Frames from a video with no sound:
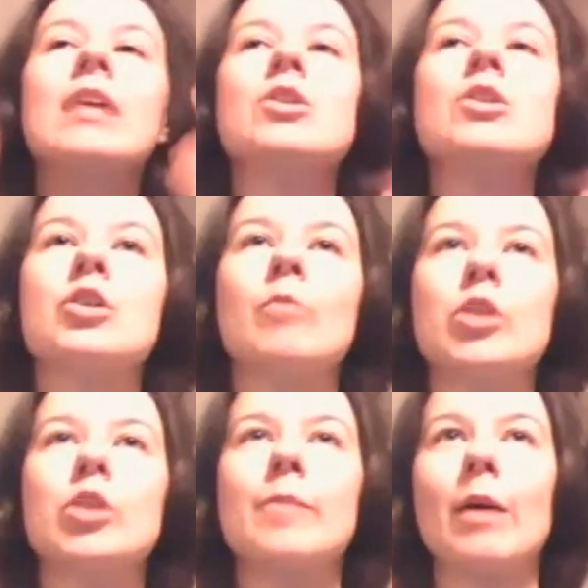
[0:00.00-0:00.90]
For me, it's
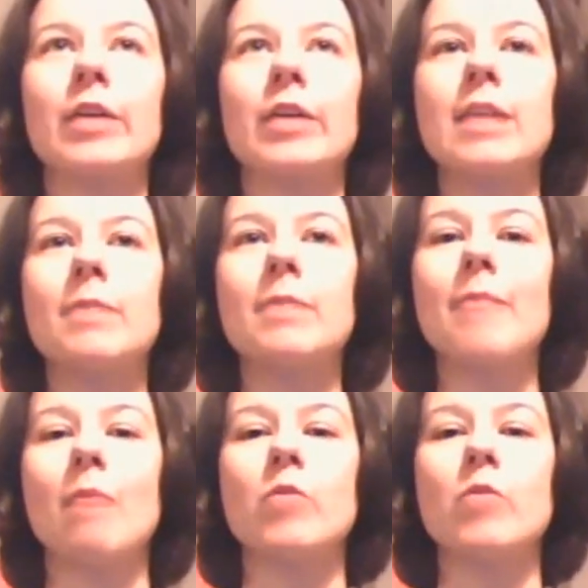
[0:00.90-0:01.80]
not so much about
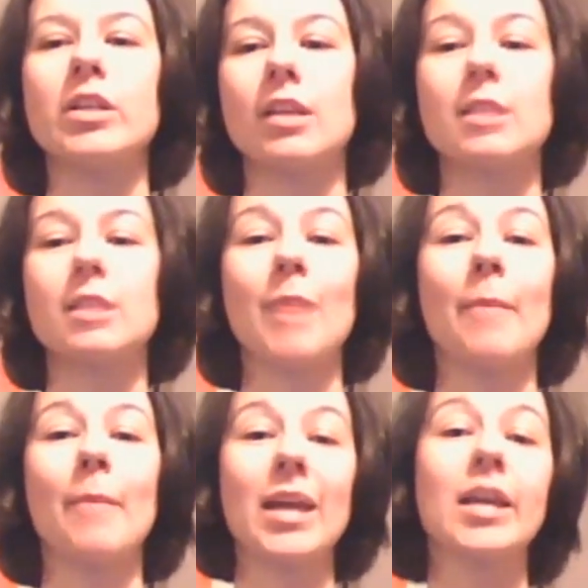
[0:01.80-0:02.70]
keeping the memories,
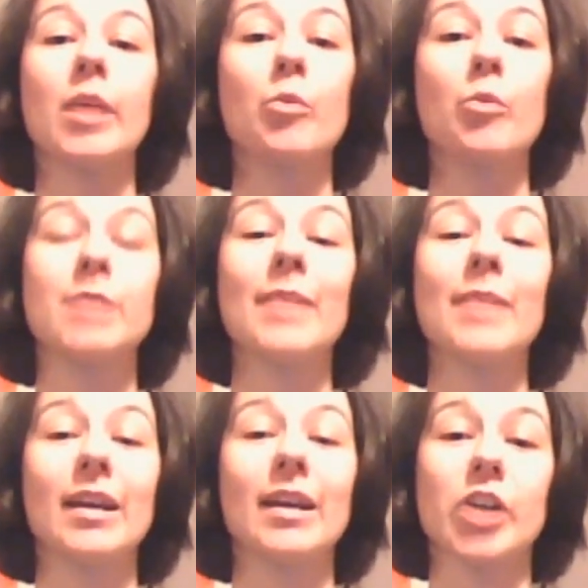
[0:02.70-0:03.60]
it's about making a
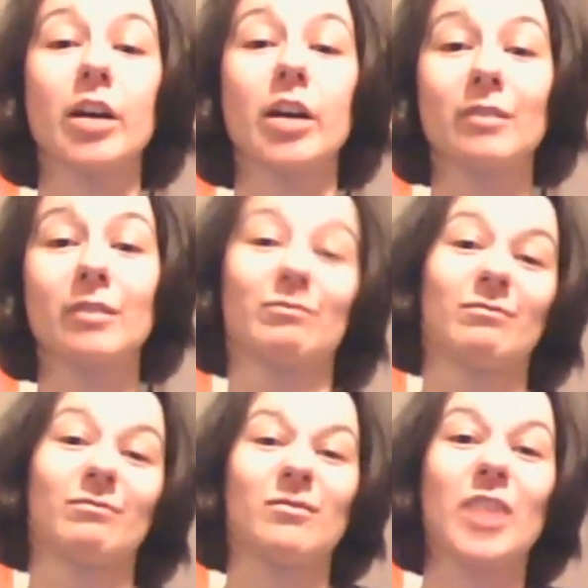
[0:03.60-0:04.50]
pretty picture,
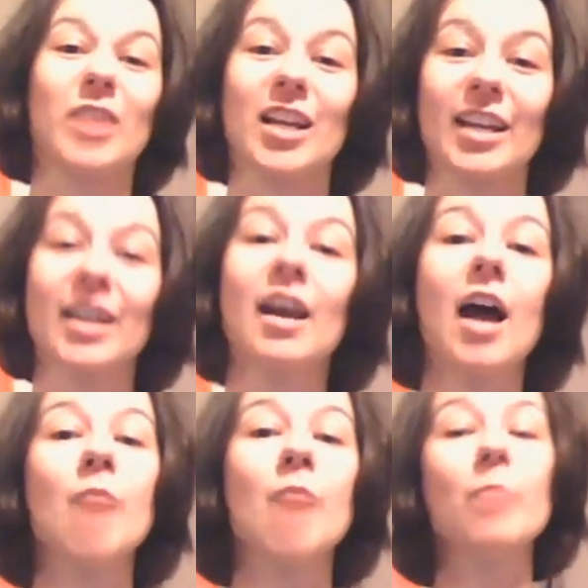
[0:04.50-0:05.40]

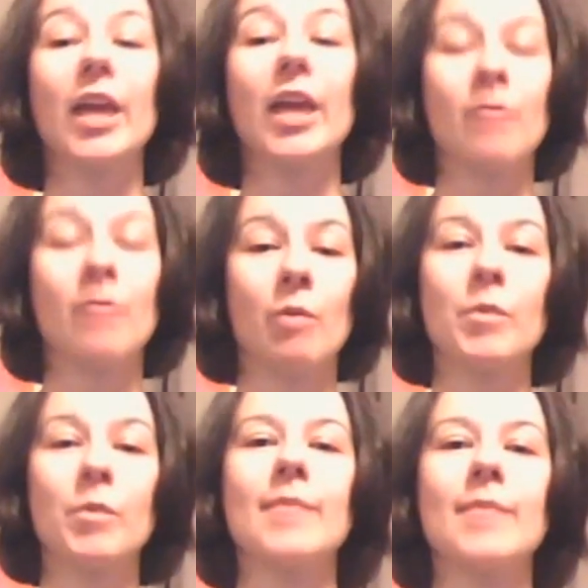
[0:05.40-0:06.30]
playing around with
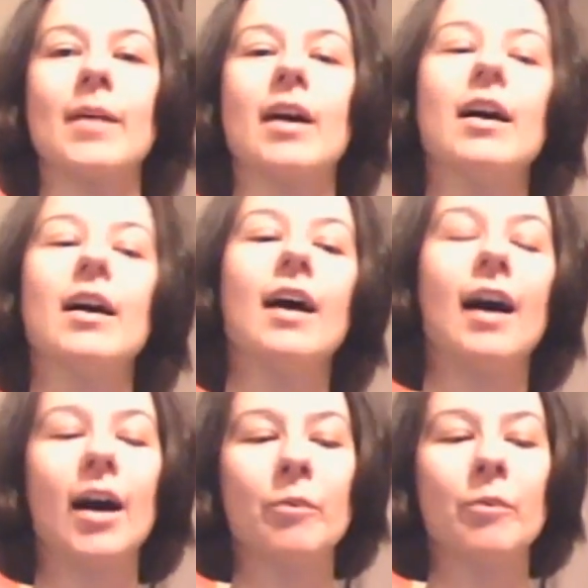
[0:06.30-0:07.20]
paper.
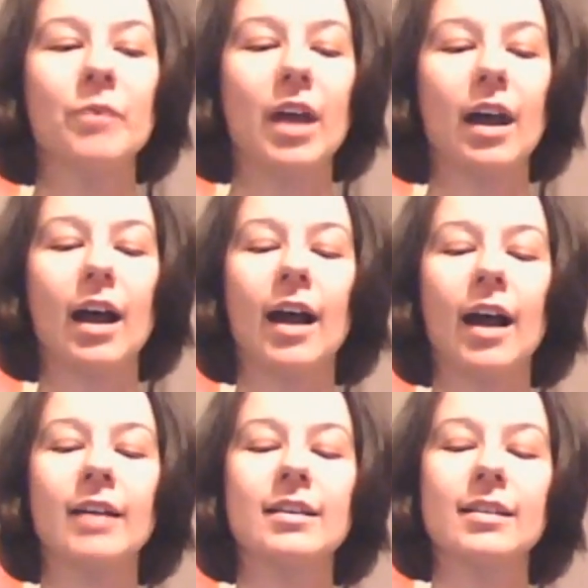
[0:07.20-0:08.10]
And
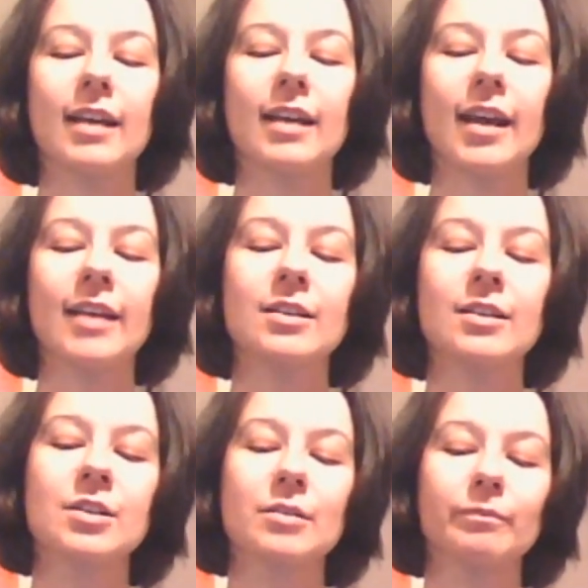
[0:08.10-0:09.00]

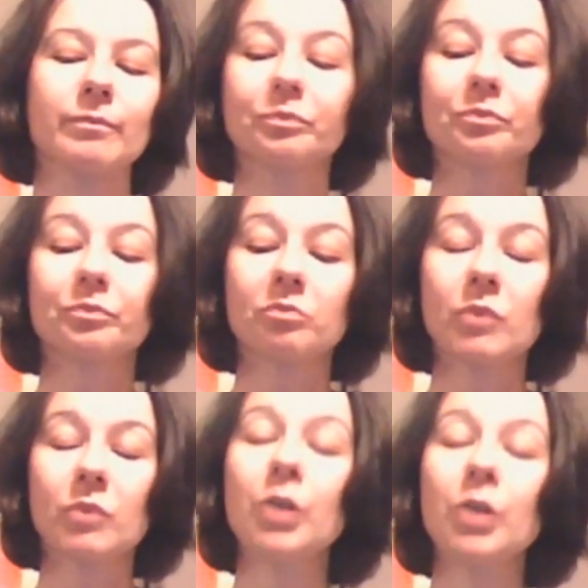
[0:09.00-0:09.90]
it's
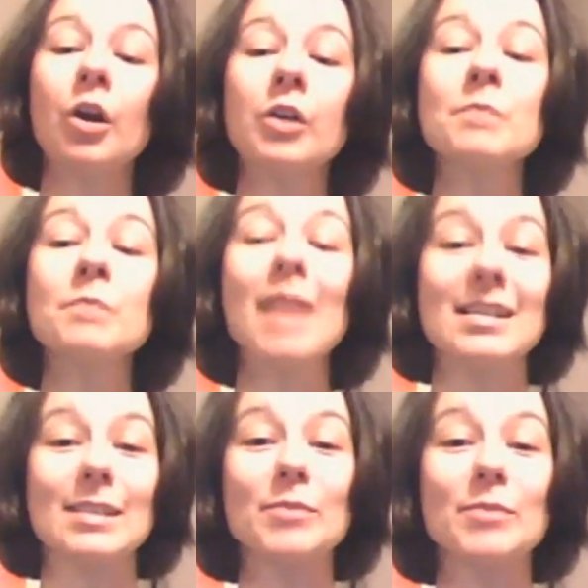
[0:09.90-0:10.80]
not as
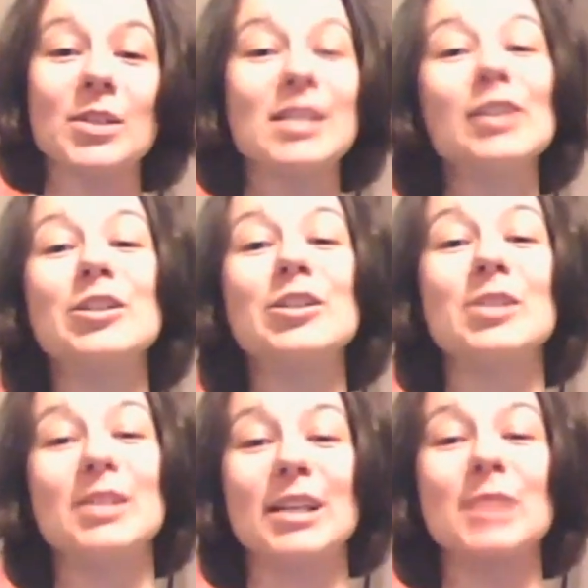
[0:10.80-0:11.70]
messy, but still just
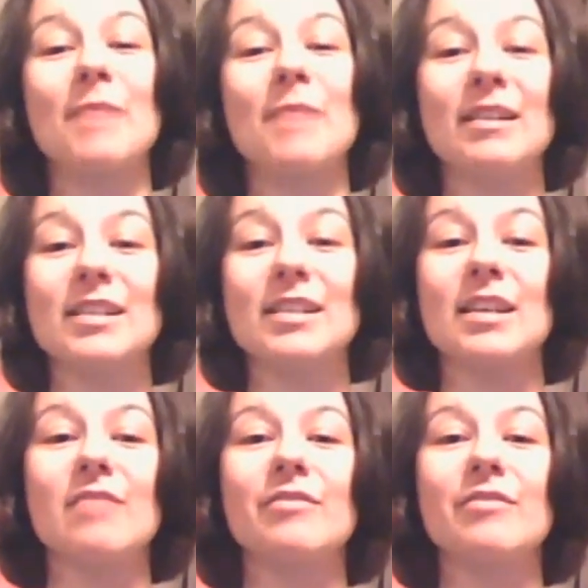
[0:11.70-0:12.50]
as expansive.